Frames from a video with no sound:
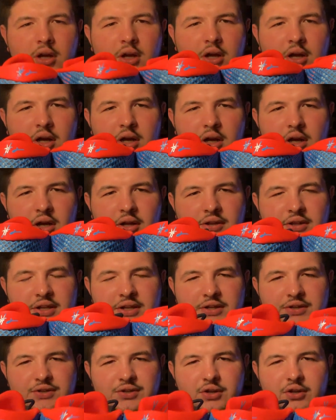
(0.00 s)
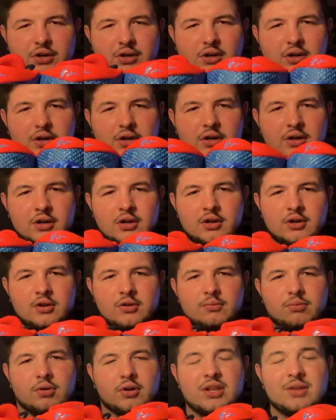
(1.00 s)
Uh, these are
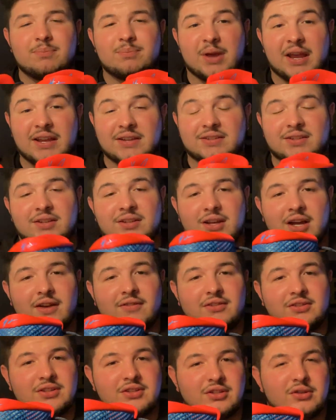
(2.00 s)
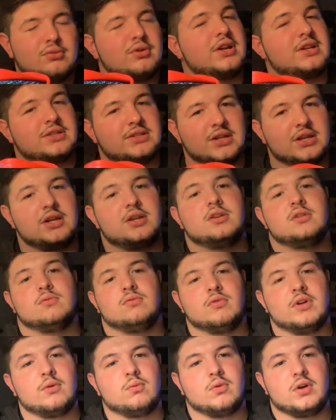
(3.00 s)
pretty basic. Obviously USA.
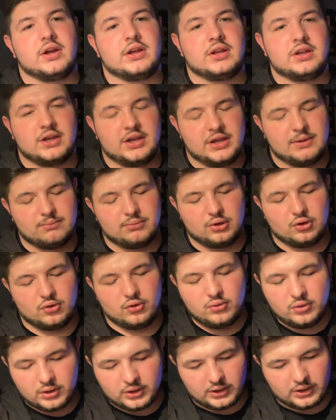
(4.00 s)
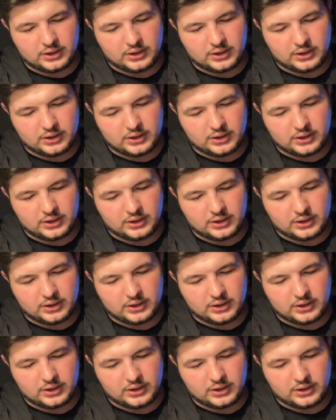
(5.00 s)
Red, white, and blue.